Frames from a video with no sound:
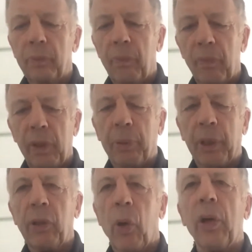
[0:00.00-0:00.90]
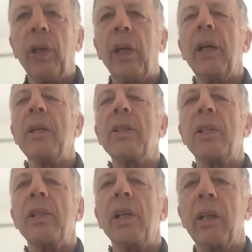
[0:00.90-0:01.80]
the priority is
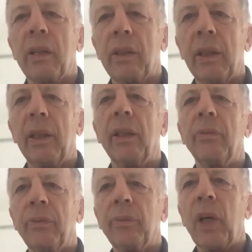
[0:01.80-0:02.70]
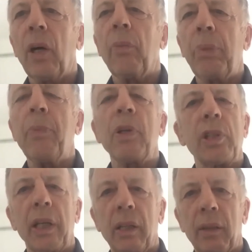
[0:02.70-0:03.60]
still, people
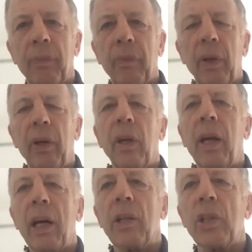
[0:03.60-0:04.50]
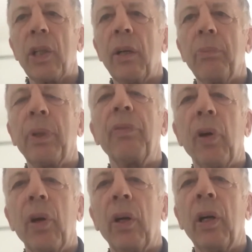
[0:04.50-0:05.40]
still on the large
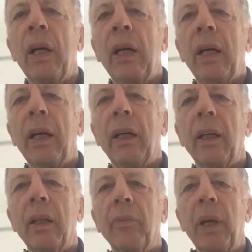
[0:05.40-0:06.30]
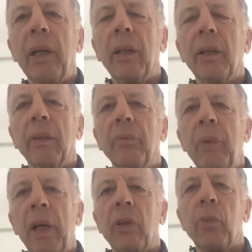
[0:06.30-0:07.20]
prefer
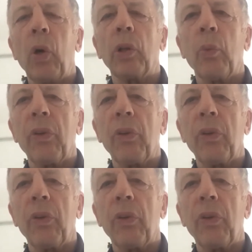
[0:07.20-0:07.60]
mineral water with